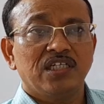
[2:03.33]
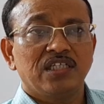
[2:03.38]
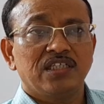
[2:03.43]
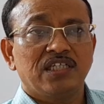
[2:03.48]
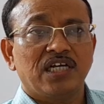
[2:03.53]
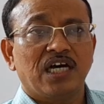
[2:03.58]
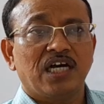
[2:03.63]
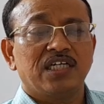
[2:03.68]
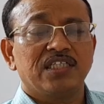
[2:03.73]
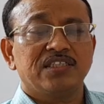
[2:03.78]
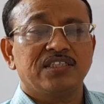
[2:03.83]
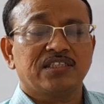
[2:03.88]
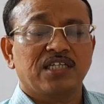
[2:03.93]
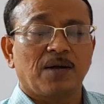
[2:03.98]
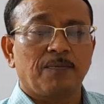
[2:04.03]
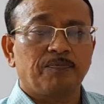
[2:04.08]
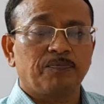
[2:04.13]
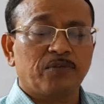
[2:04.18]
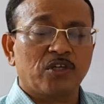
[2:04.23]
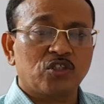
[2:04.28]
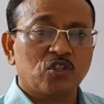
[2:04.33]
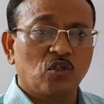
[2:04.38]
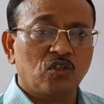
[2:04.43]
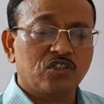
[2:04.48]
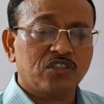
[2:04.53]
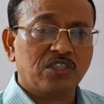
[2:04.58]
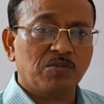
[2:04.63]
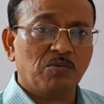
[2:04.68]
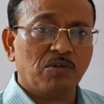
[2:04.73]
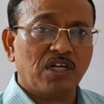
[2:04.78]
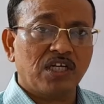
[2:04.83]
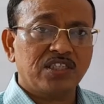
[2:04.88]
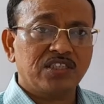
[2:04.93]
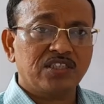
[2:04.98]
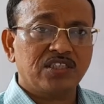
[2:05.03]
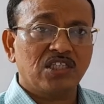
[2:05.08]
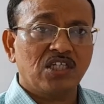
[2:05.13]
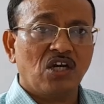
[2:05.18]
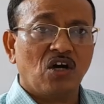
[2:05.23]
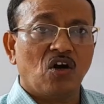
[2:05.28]
the subthreshold stimulus
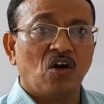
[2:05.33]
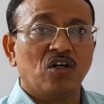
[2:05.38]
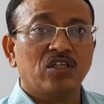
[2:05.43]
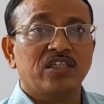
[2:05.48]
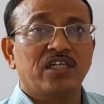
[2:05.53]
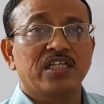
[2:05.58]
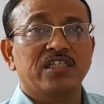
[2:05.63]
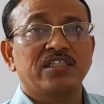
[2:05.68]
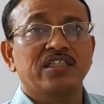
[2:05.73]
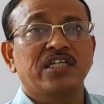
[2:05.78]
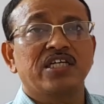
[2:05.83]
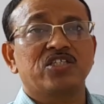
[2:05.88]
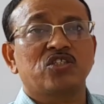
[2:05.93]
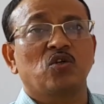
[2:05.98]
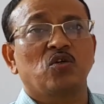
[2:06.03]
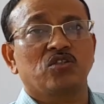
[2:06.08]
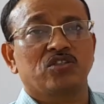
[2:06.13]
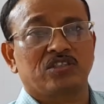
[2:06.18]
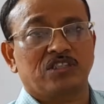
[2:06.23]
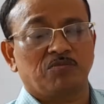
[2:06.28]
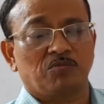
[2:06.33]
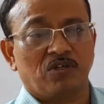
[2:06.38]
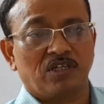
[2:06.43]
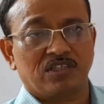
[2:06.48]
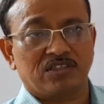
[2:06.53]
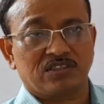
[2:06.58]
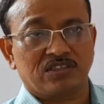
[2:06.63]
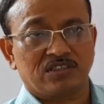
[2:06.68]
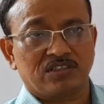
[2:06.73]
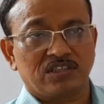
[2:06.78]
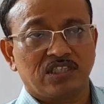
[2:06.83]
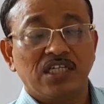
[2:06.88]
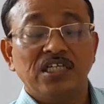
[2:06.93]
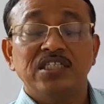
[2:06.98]
or the threshold stimulus.